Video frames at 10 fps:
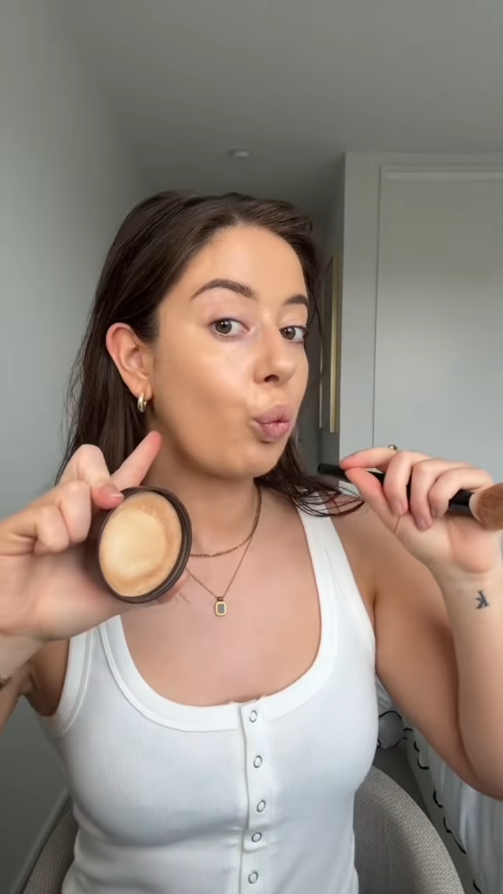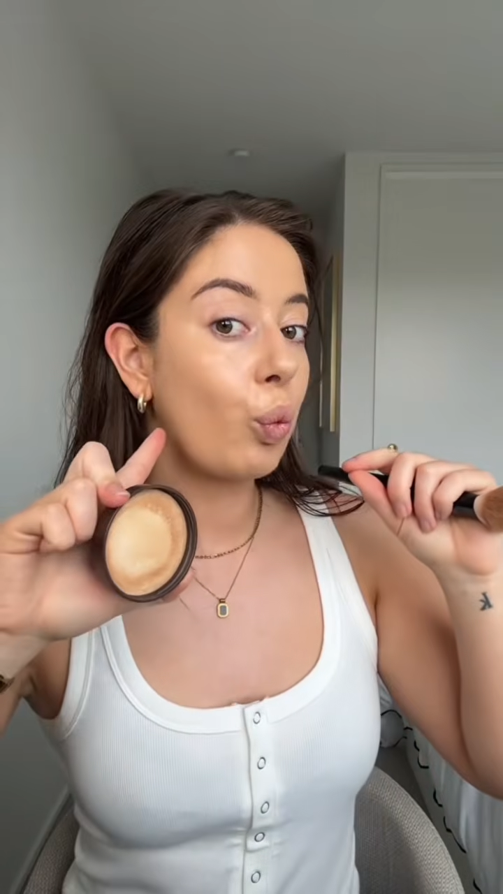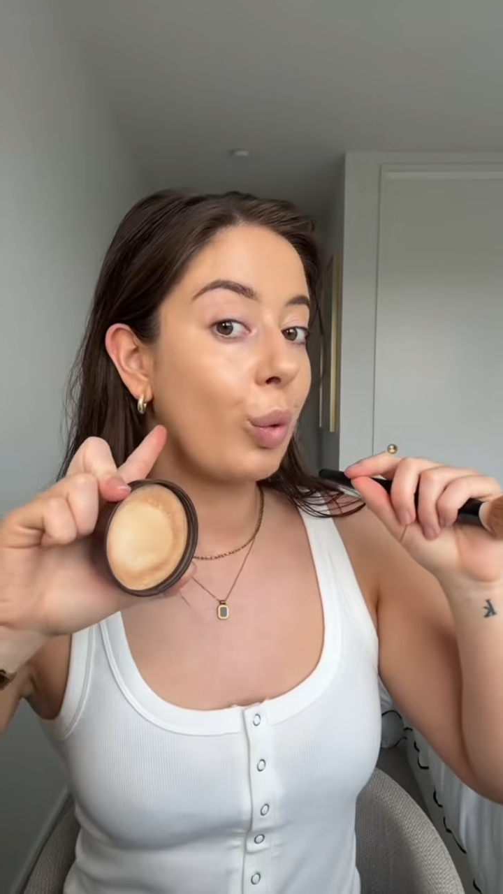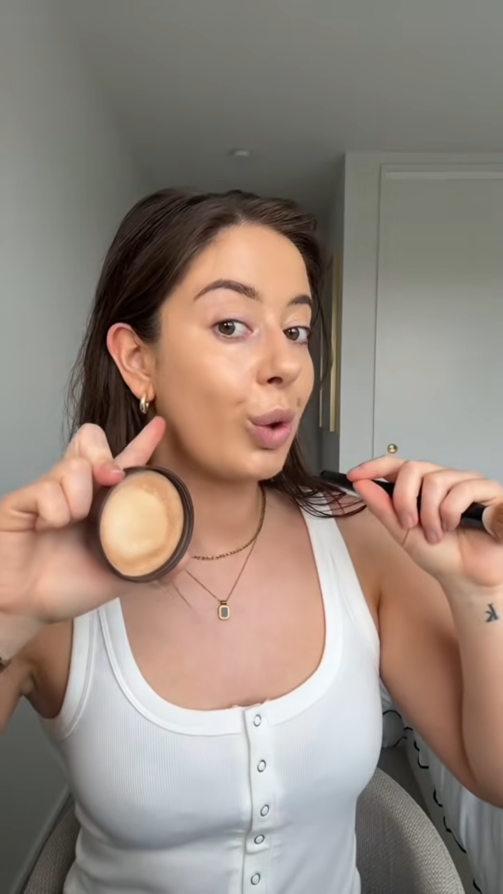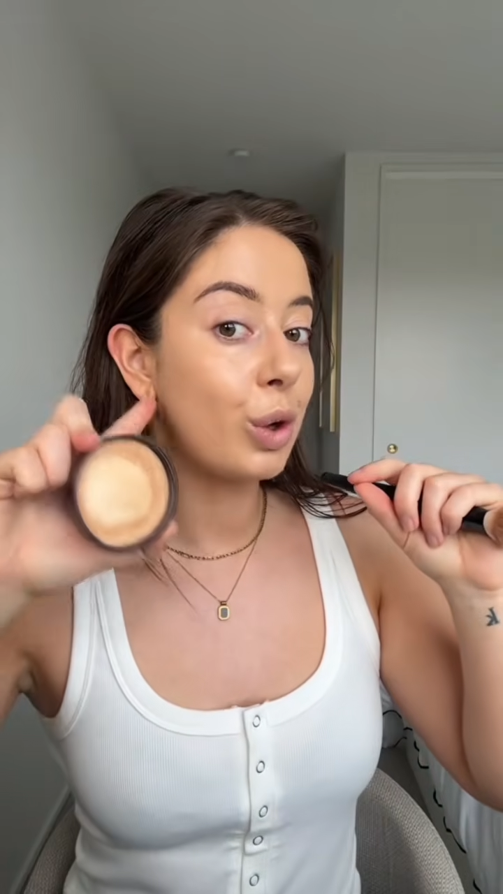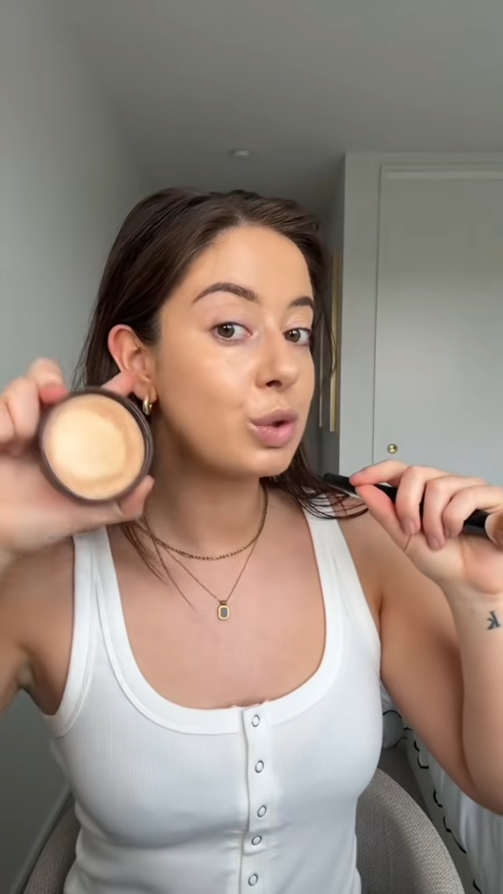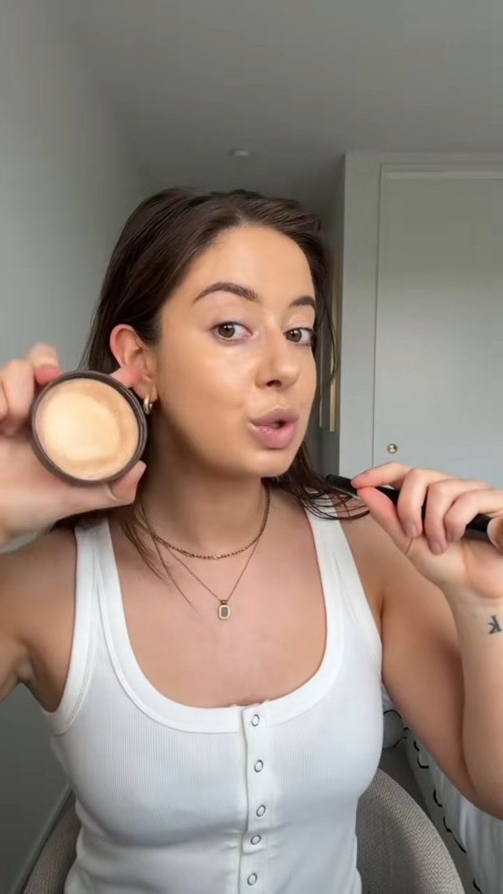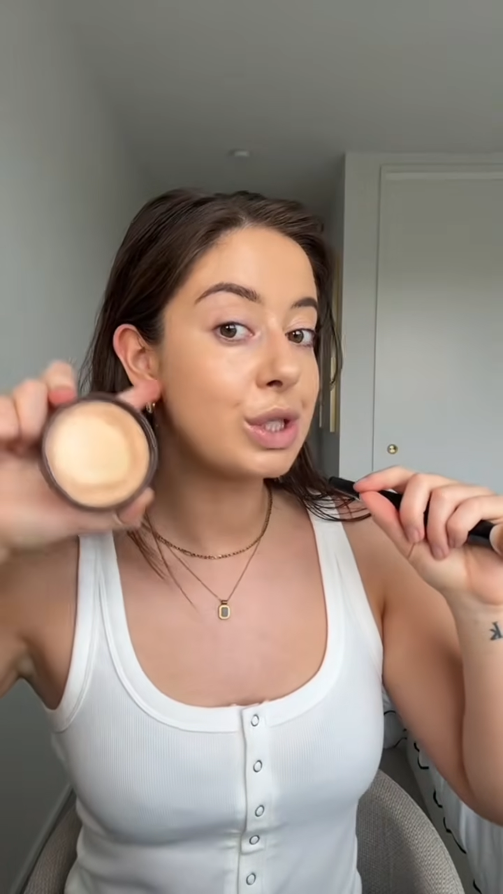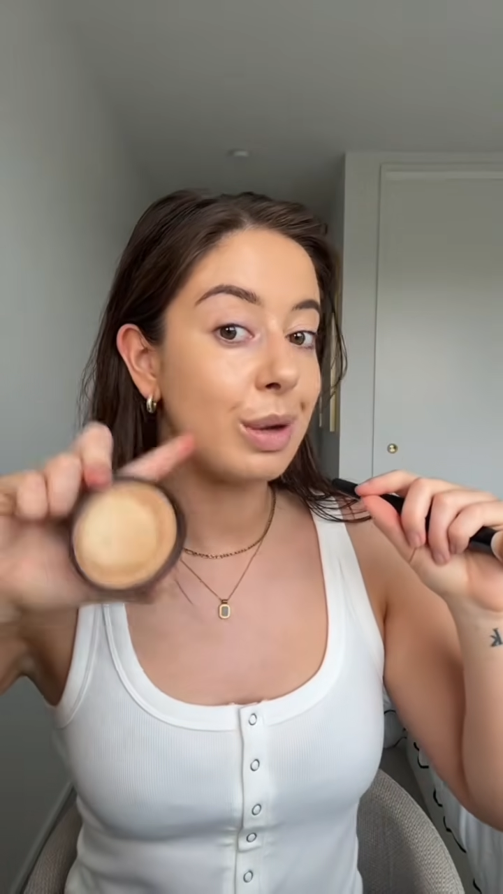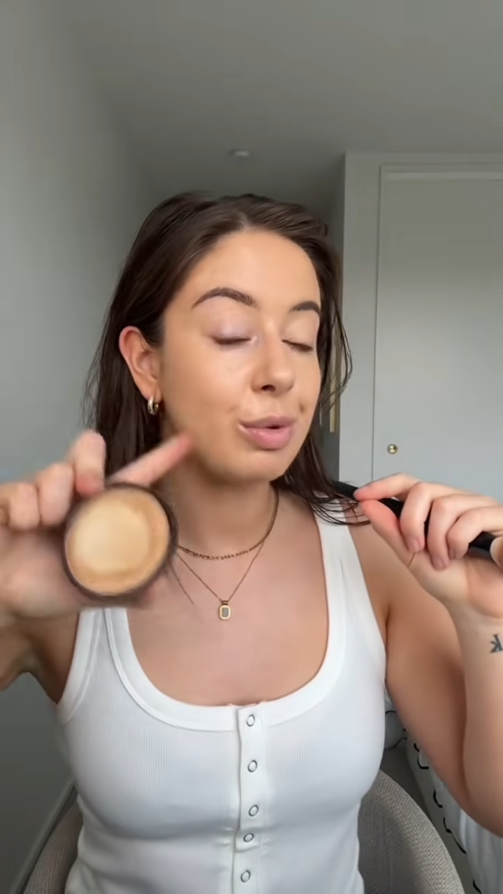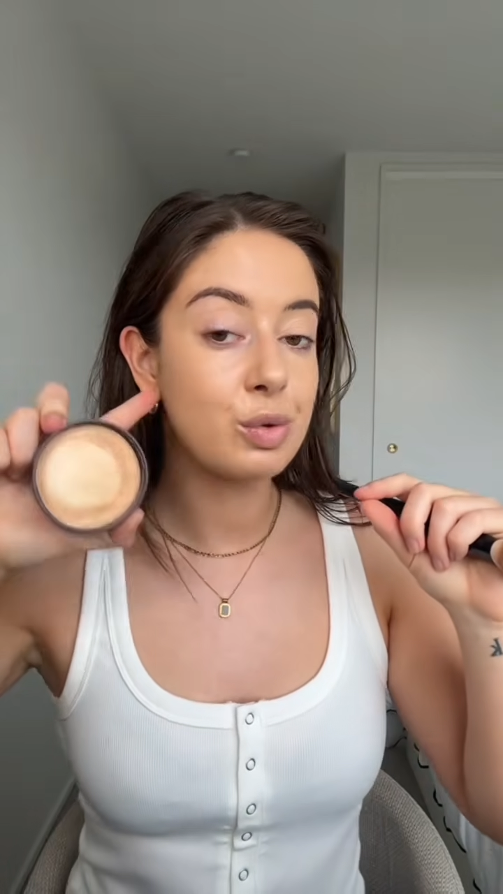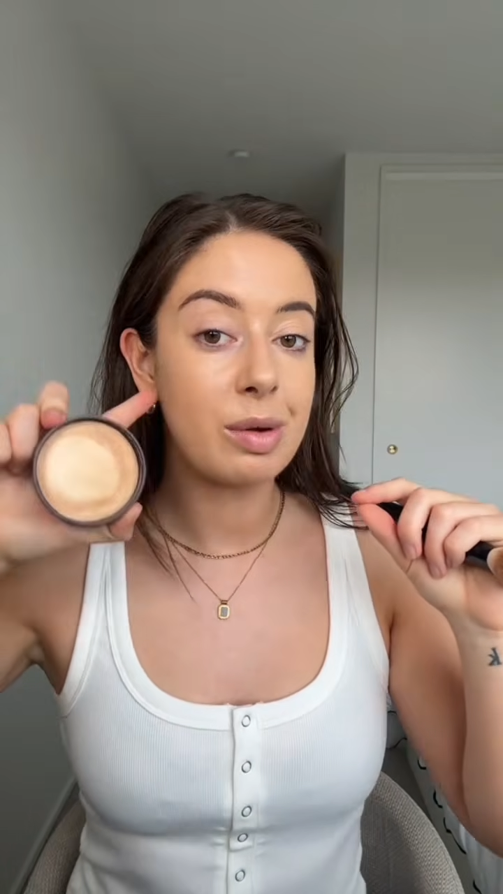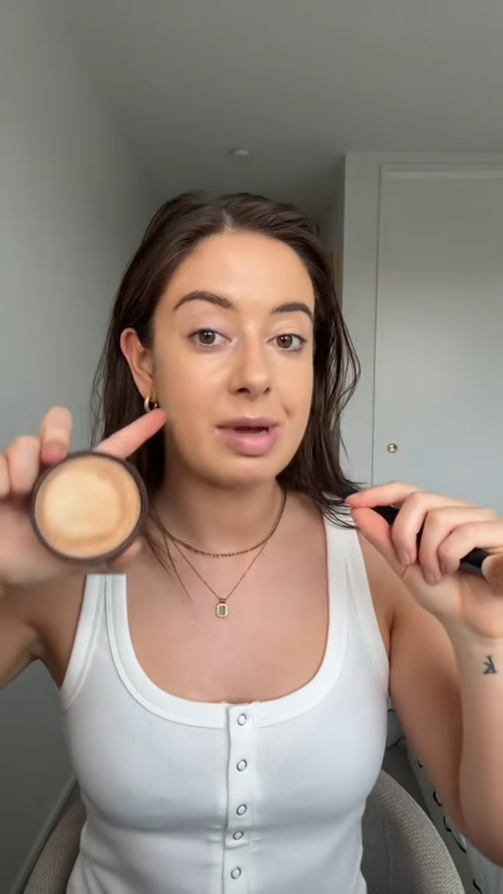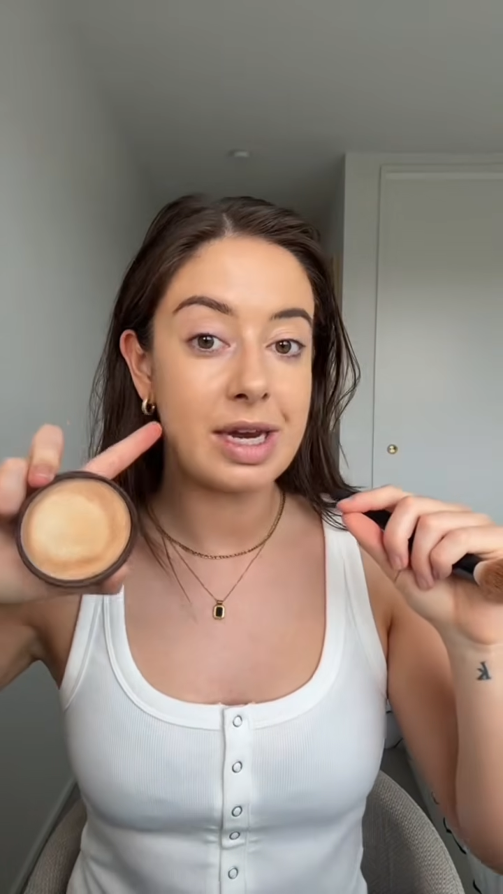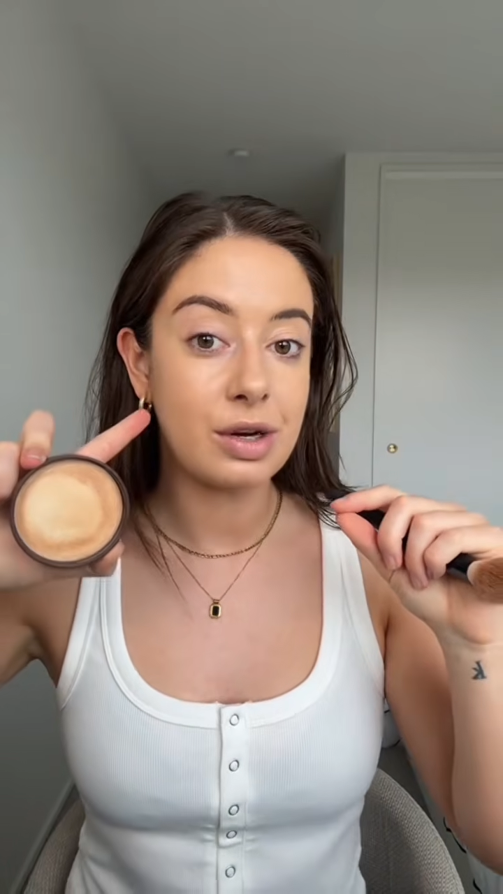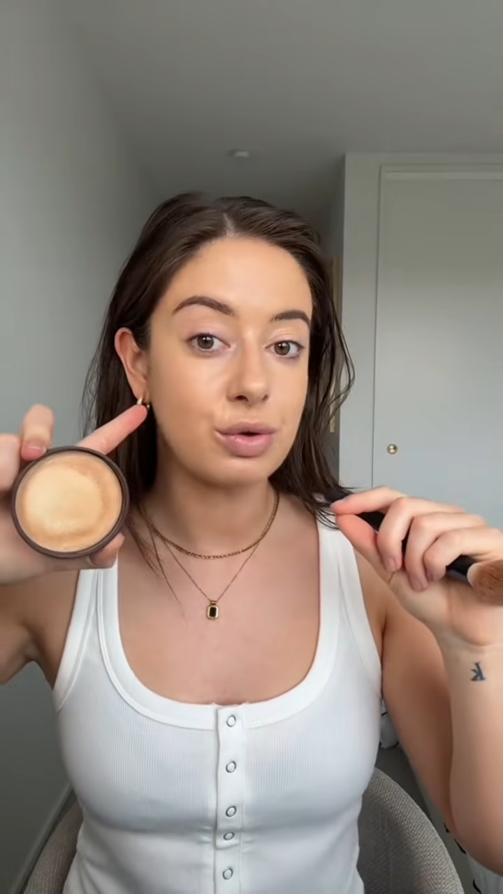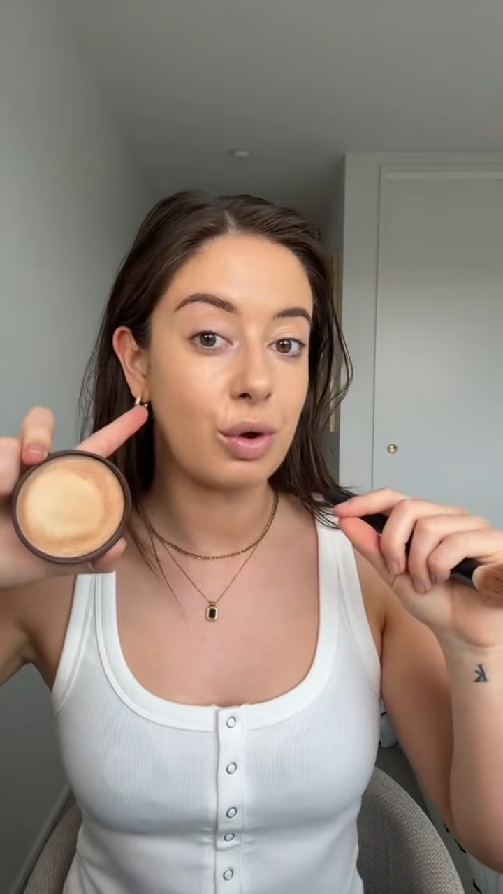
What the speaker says: I'm going to establish where my natural